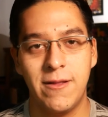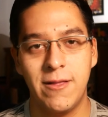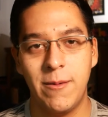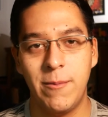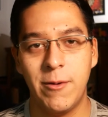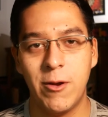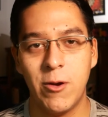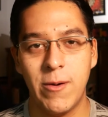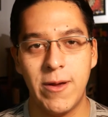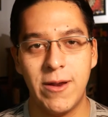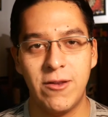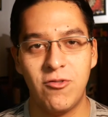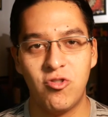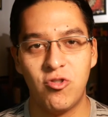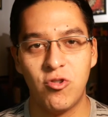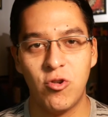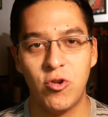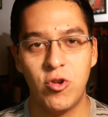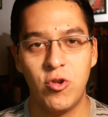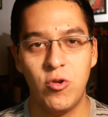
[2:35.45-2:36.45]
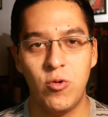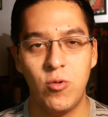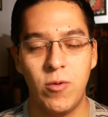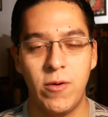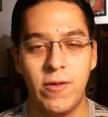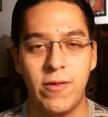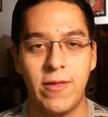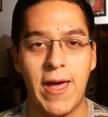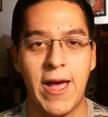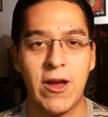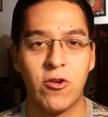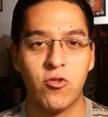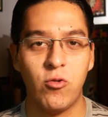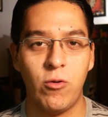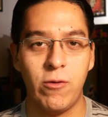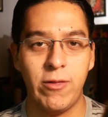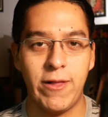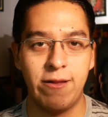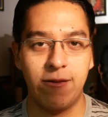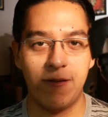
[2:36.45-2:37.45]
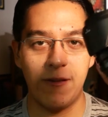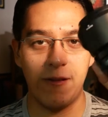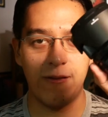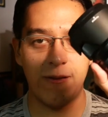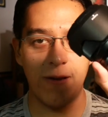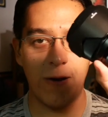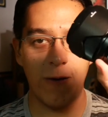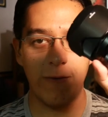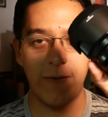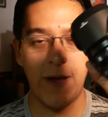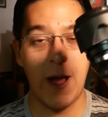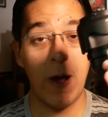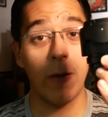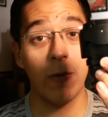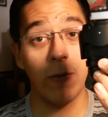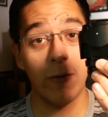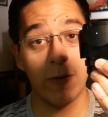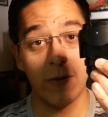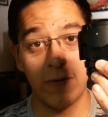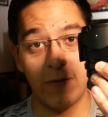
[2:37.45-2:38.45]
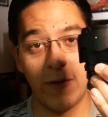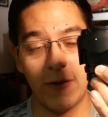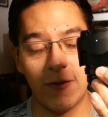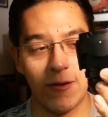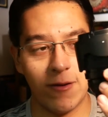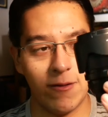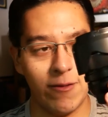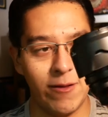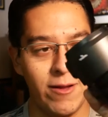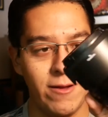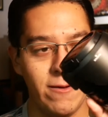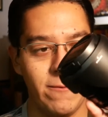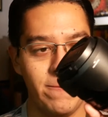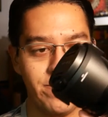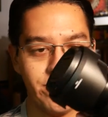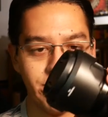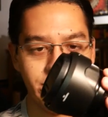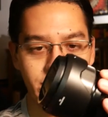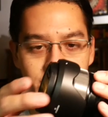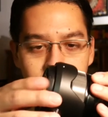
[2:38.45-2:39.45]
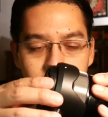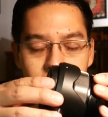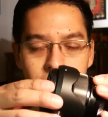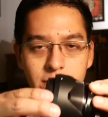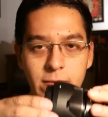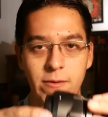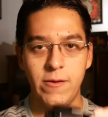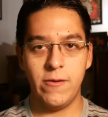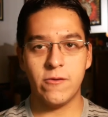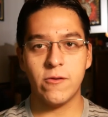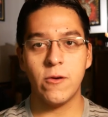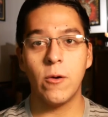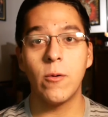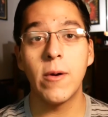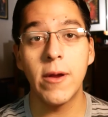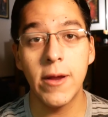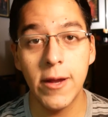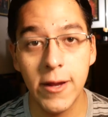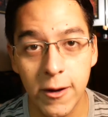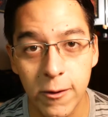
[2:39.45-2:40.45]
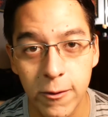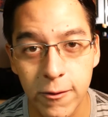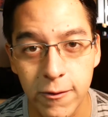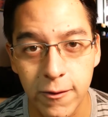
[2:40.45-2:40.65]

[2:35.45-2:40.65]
Let me go ahead and show you the actual lens itself, how it looks physically. So here is the